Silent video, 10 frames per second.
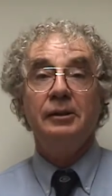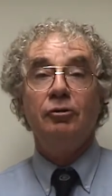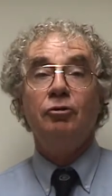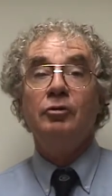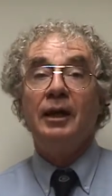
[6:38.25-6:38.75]
You
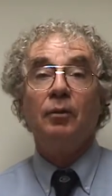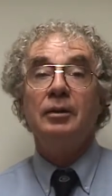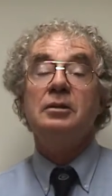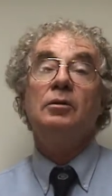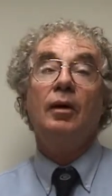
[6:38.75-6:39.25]
can do that
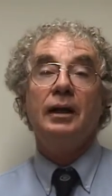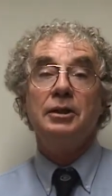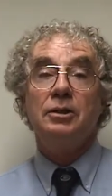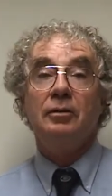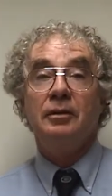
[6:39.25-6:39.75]
once in a while
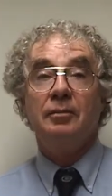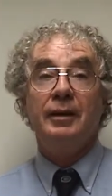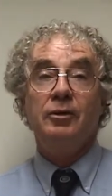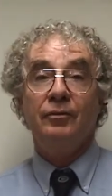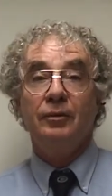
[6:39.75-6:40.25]
so it'll
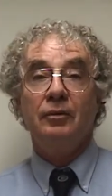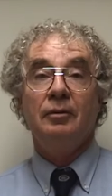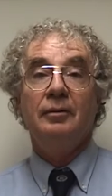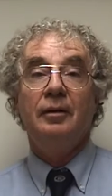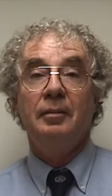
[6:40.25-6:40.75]
make you feel
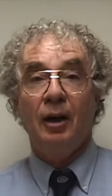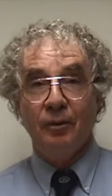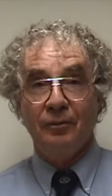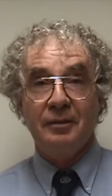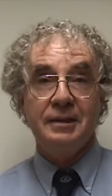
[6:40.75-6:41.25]

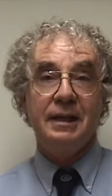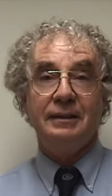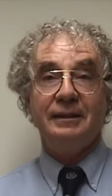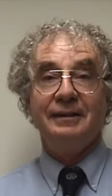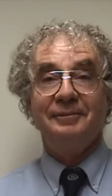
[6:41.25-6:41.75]
powerful and sexy.